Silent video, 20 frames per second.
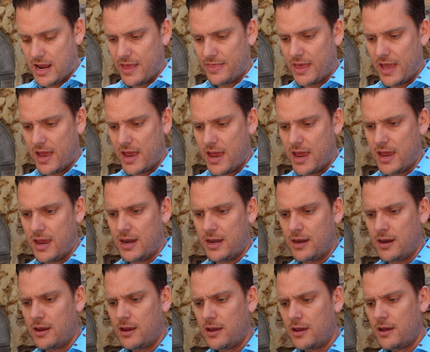and
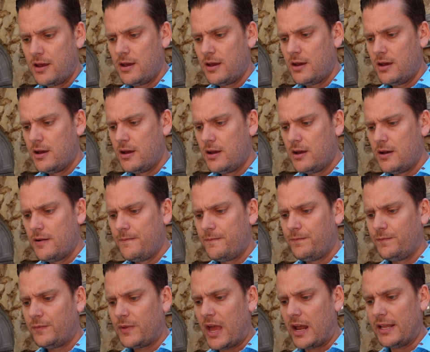then
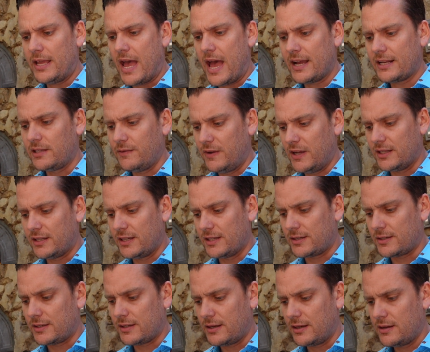how do you activate
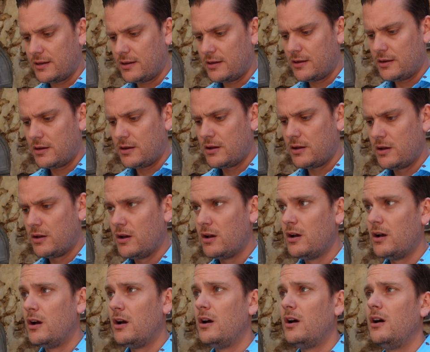this?
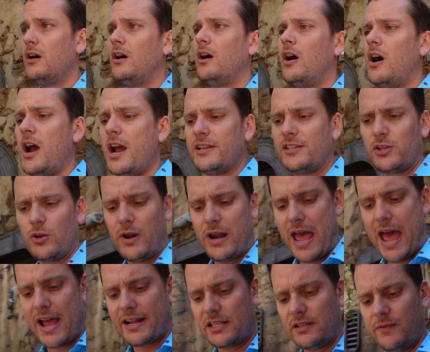All right, so it
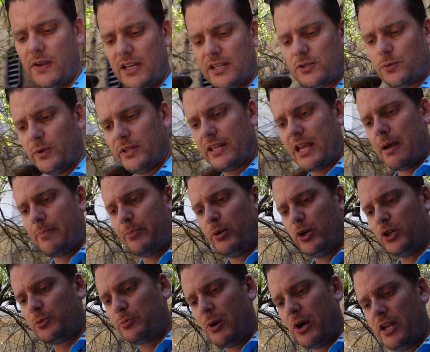activates with that
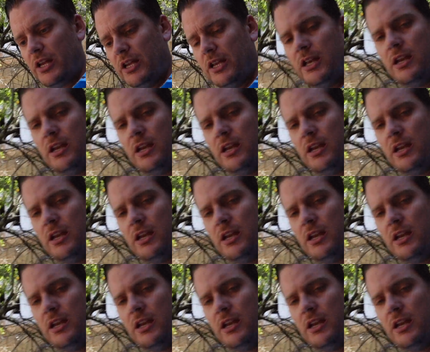push button.